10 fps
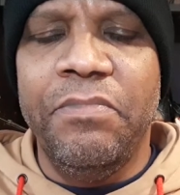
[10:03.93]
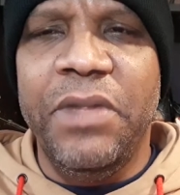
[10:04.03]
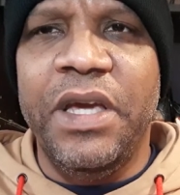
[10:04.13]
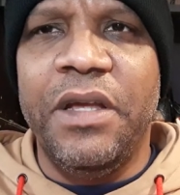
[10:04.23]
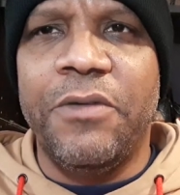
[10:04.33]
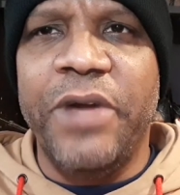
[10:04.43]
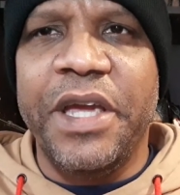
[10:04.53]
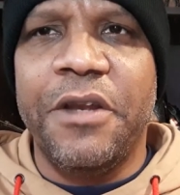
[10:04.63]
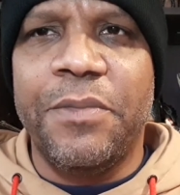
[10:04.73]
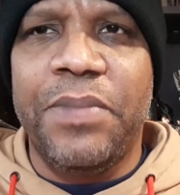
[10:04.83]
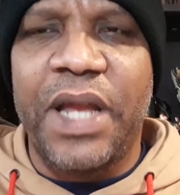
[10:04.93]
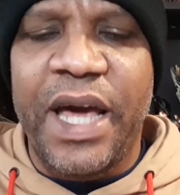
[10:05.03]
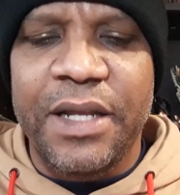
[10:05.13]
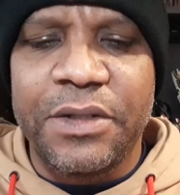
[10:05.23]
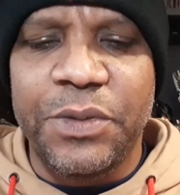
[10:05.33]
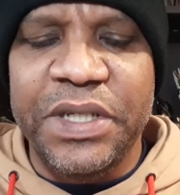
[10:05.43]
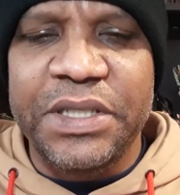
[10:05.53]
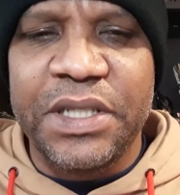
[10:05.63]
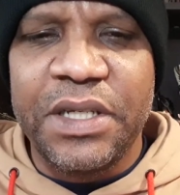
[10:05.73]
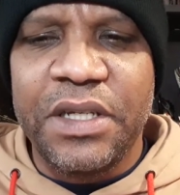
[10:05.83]
in a regular plot
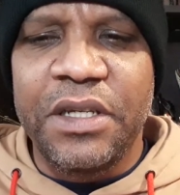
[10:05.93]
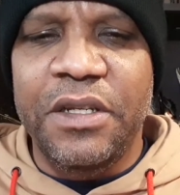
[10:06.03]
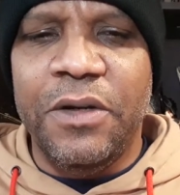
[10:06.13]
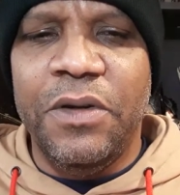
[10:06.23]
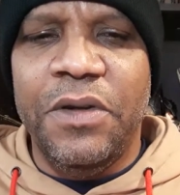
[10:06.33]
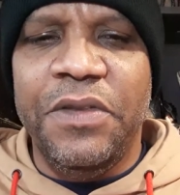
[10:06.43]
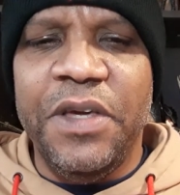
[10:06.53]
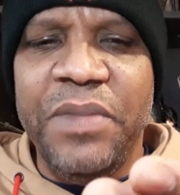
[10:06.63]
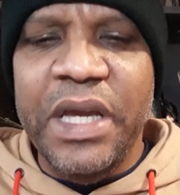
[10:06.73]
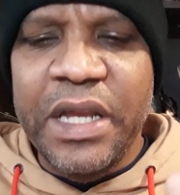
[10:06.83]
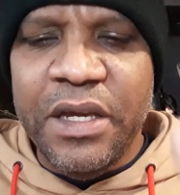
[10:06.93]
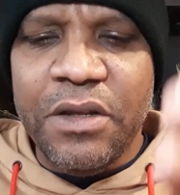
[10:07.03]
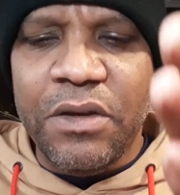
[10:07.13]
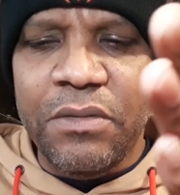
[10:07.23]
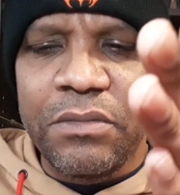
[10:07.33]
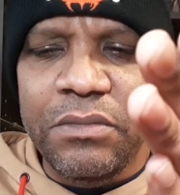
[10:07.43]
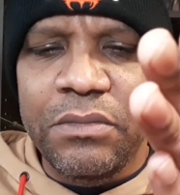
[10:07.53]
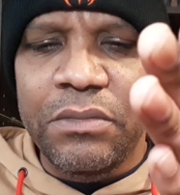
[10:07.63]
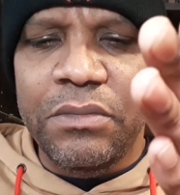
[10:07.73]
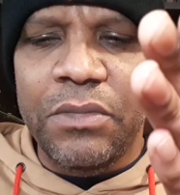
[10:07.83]
twist, you know, the immediate
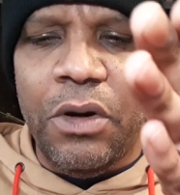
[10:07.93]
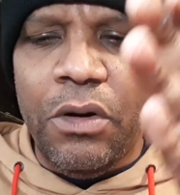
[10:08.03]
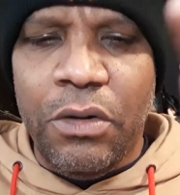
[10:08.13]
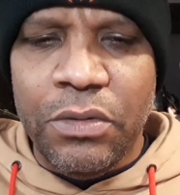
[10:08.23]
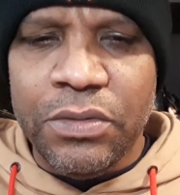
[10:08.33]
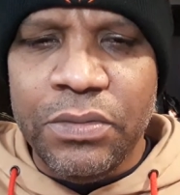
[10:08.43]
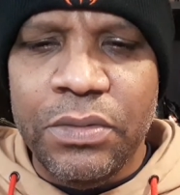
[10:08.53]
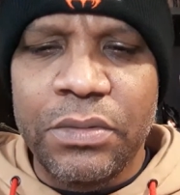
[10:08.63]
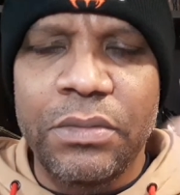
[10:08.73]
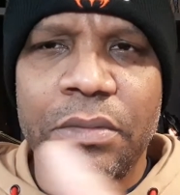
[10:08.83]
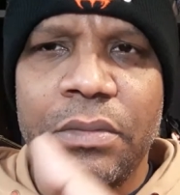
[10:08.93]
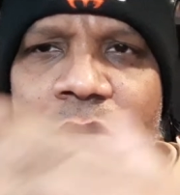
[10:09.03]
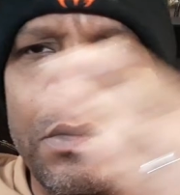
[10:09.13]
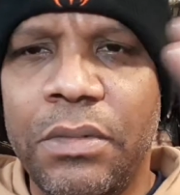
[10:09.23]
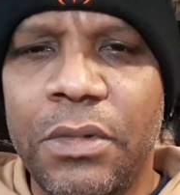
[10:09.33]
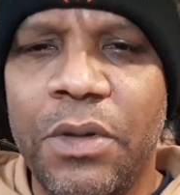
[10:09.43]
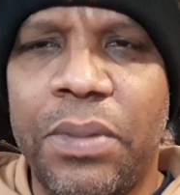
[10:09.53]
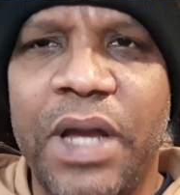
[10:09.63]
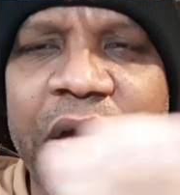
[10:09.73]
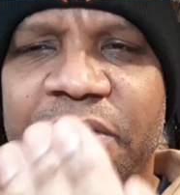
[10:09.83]
whole
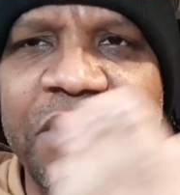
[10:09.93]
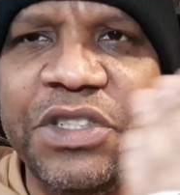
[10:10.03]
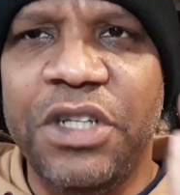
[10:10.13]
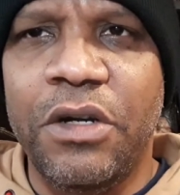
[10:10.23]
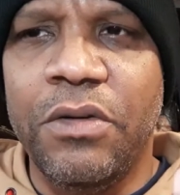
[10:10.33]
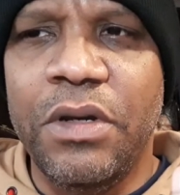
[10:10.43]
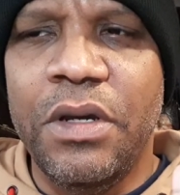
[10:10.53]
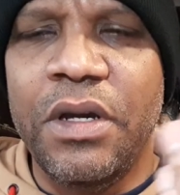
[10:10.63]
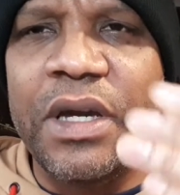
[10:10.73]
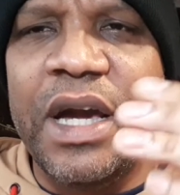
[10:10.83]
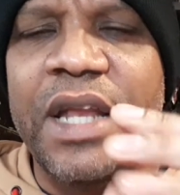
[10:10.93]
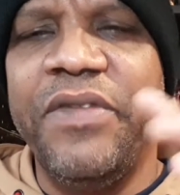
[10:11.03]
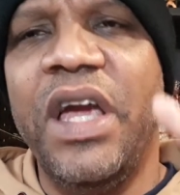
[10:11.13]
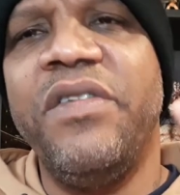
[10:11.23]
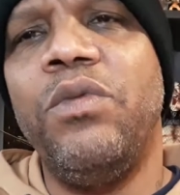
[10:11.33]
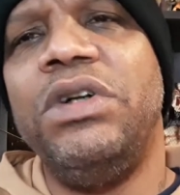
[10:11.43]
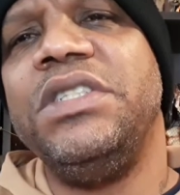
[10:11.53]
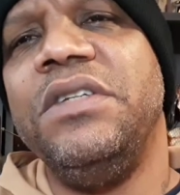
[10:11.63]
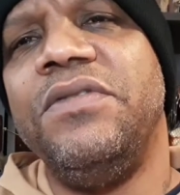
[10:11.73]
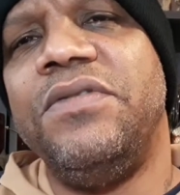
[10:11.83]
plot of the show, kind of everyone's
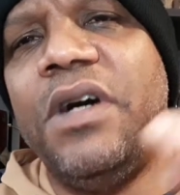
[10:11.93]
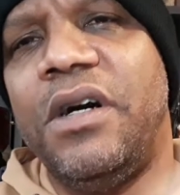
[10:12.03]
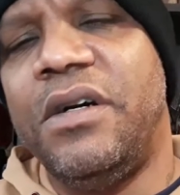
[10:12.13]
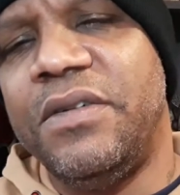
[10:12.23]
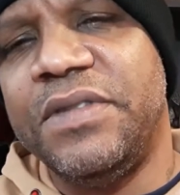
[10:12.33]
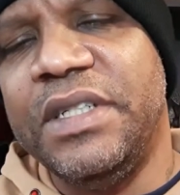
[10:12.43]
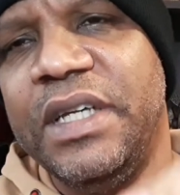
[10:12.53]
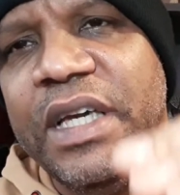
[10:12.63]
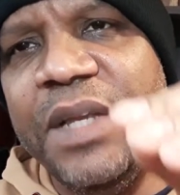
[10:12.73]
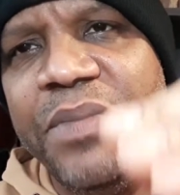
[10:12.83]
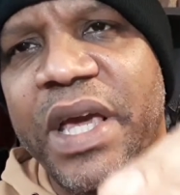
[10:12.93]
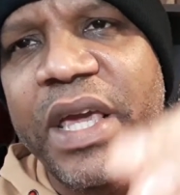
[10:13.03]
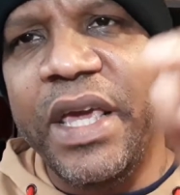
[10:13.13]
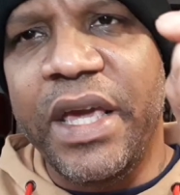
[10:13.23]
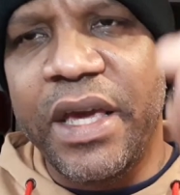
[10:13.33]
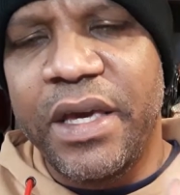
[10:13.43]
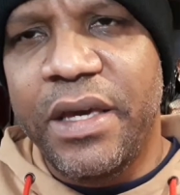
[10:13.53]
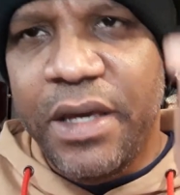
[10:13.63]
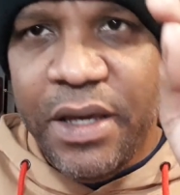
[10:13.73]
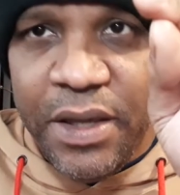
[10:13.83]
involved in making
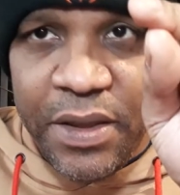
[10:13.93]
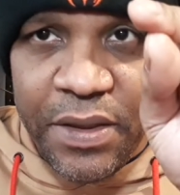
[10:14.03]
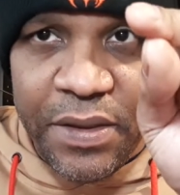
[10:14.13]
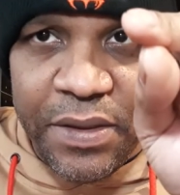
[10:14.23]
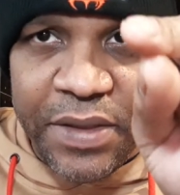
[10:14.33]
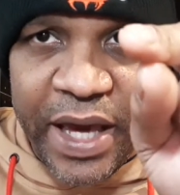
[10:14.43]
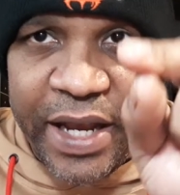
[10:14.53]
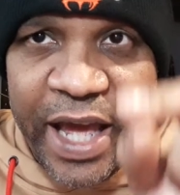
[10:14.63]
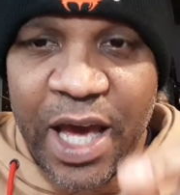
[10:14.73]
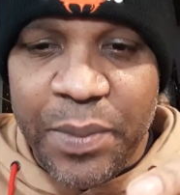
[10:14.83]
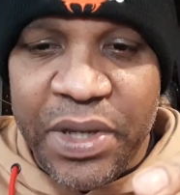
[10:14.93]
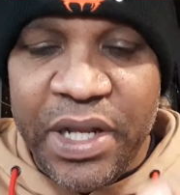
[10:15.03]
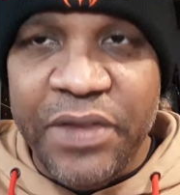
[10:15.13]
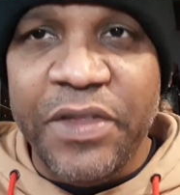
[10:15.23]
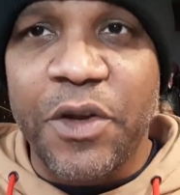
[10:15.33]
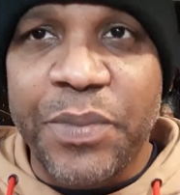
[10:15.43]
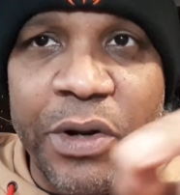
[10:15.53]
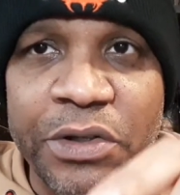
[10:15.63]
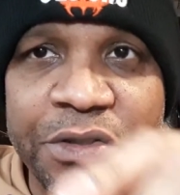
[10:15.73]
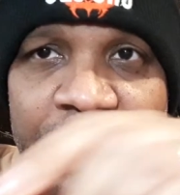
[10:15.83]
that happen, and then their
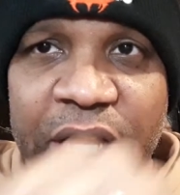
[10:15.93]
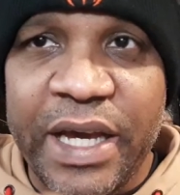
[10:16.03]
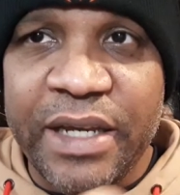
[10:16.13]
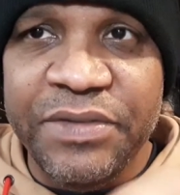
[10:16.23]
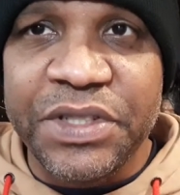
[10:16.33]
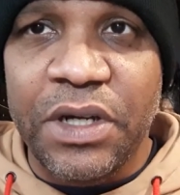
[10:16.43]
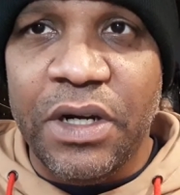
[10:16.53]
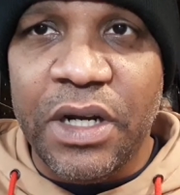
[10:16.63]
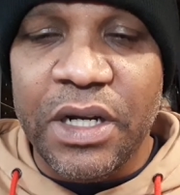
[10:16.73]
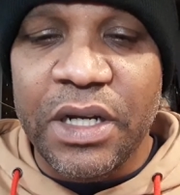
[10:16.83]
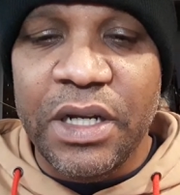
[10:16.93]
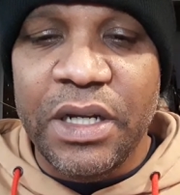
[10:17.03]
personal lives are